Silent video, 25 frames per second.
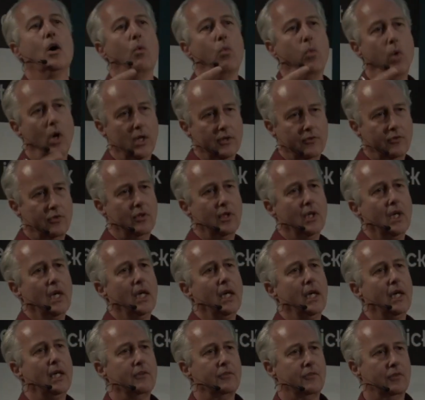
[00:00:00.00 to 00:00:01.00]
What
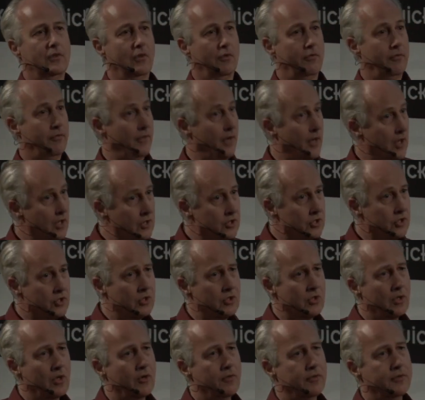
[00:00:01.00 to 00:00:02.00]
is the
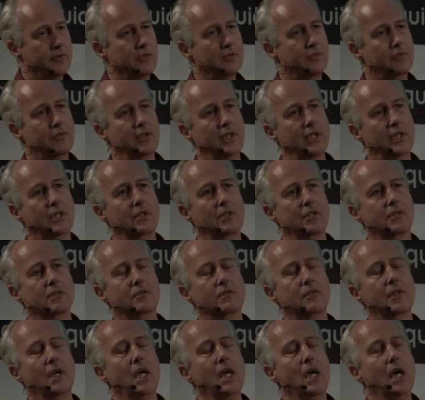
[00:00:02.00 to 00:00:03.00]
function of the
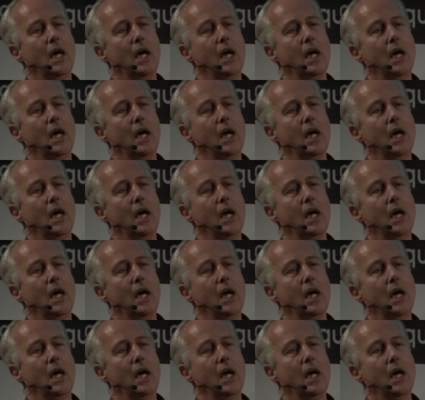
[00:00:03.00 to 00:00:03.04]
signals?